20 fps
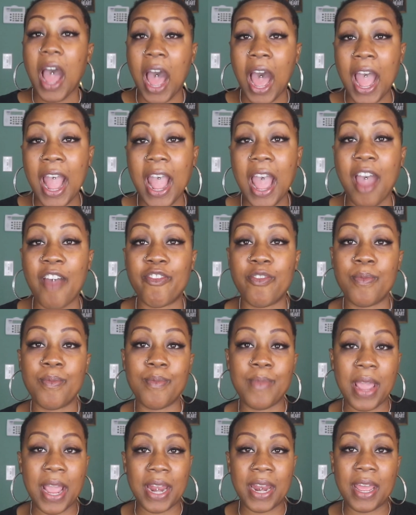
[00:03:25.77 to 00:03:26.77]
I have
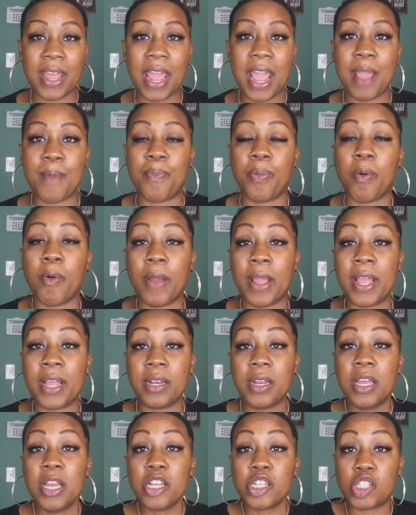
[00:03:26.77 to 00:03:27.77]
made it a
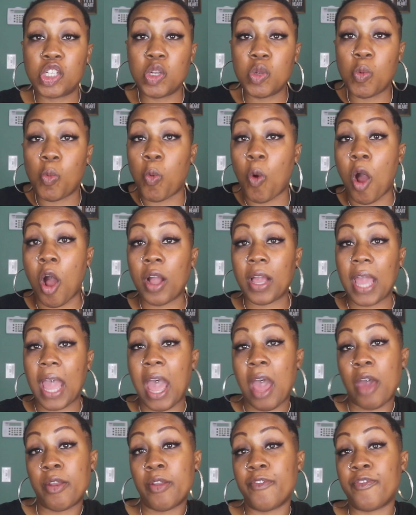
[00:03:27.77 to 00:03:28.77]
point to walk
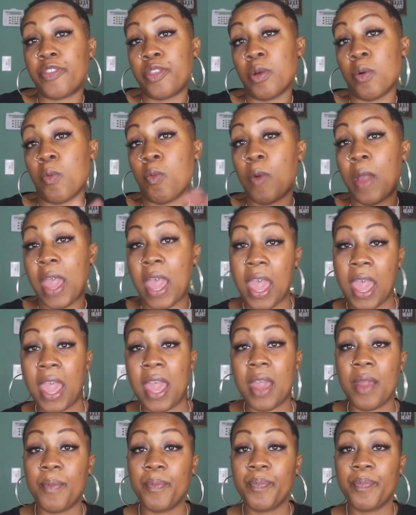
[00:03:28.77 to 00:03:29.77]
out of the
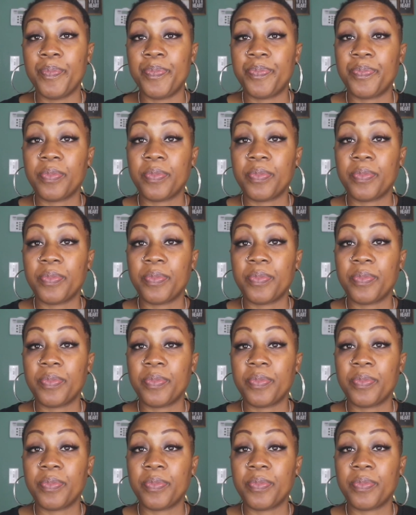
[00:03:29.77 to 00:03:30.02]
way